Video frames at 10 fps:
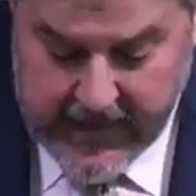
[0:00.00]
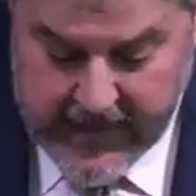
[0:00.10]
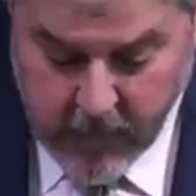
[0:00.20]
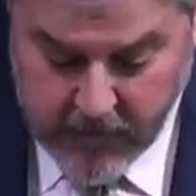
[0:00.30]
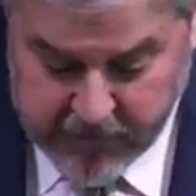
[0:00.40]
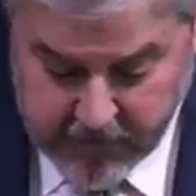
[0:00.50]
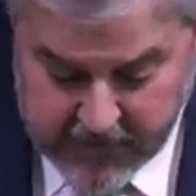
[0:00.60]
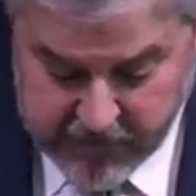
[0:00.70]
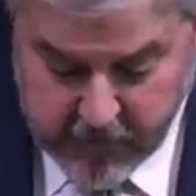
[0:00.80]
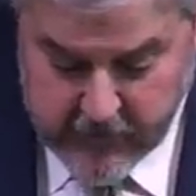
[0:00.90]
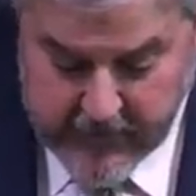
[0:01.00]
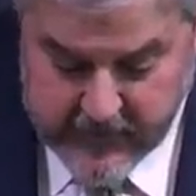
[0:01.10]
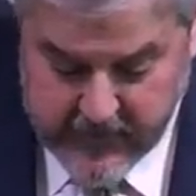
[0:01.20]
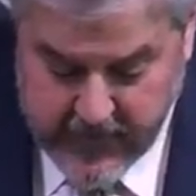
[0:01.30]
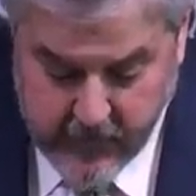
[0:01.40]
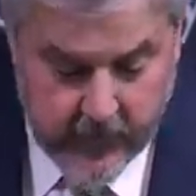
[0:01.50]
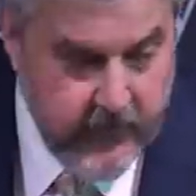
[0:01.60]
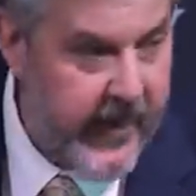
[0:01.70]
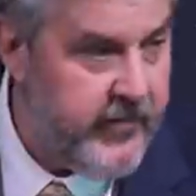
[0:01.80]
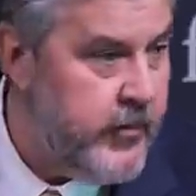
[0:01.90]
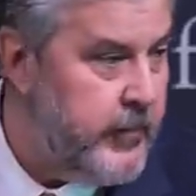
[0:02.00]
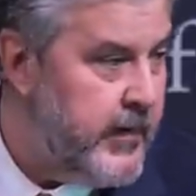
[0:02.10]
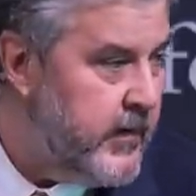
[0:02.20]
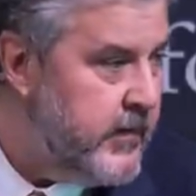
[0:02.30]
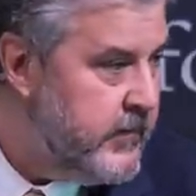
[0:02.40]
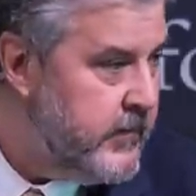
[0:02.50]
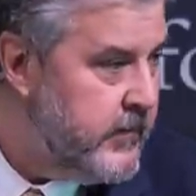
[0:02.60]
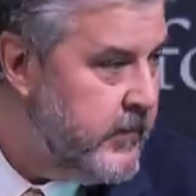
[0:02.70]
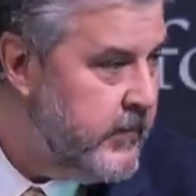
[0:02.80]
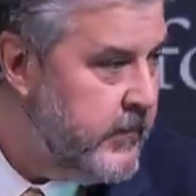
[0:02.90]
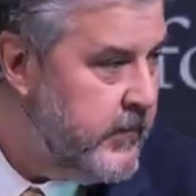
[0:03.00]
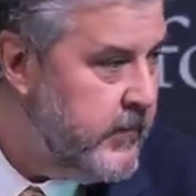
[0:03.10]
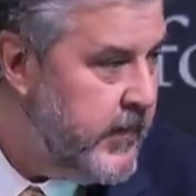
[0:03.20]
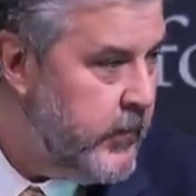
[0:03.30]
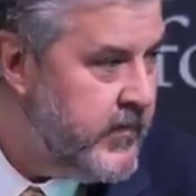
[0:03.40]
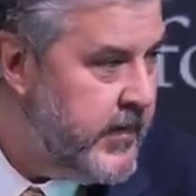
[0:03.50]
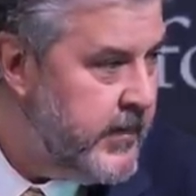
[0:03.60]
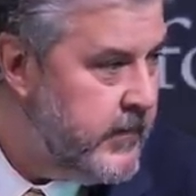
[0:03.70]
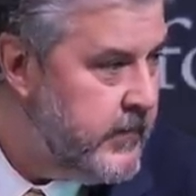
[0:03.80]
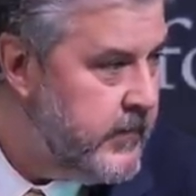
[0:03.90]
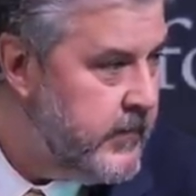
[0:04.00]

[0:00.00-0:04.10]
I want to trust you as my Savior and invite you in my heart. That was it.